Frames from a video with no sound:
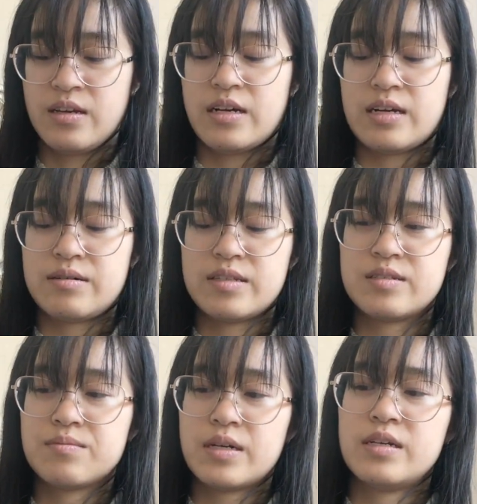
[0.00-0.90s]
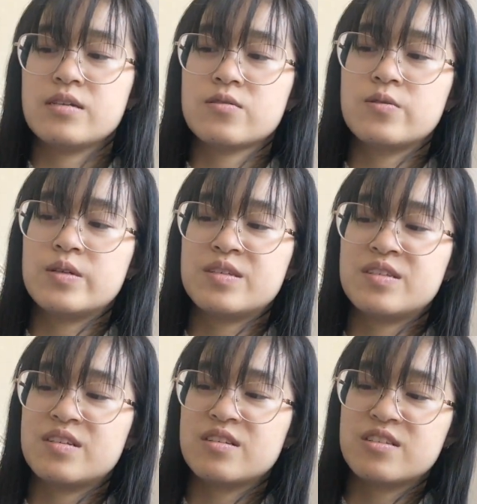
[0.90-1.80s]
I know I did my
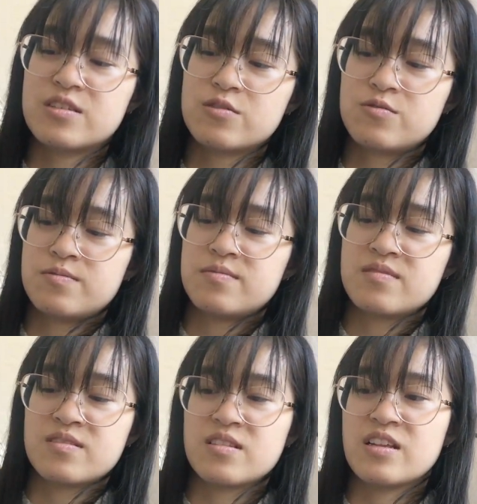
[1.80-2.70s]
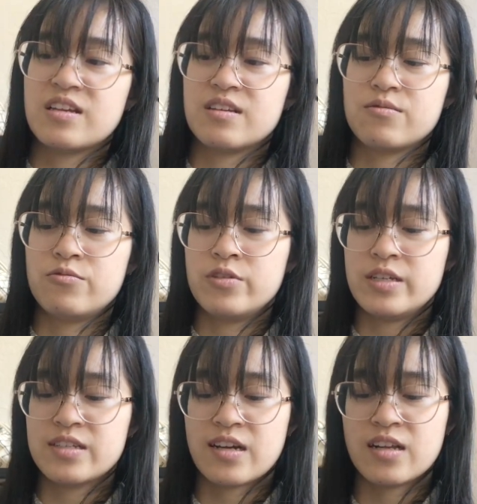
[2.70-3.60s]
increases like
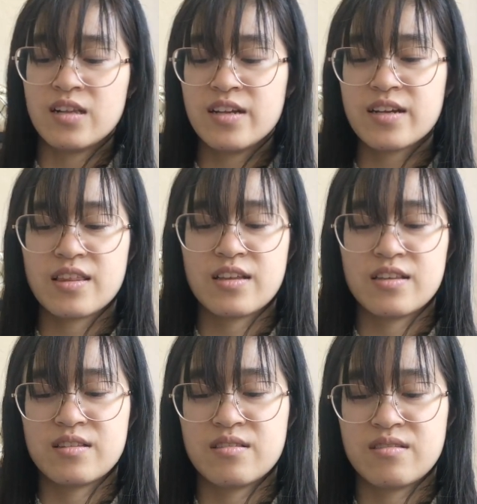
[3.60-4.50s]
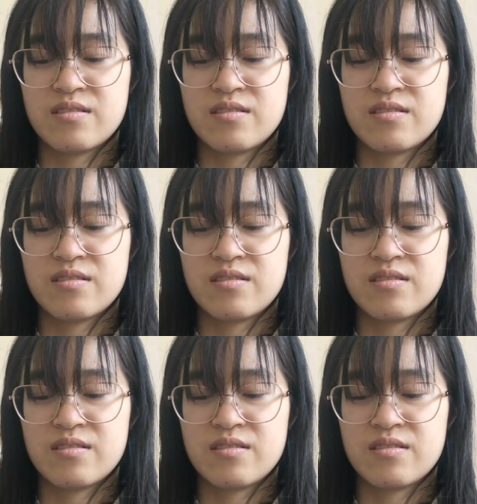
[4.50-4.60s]
really tightly, and then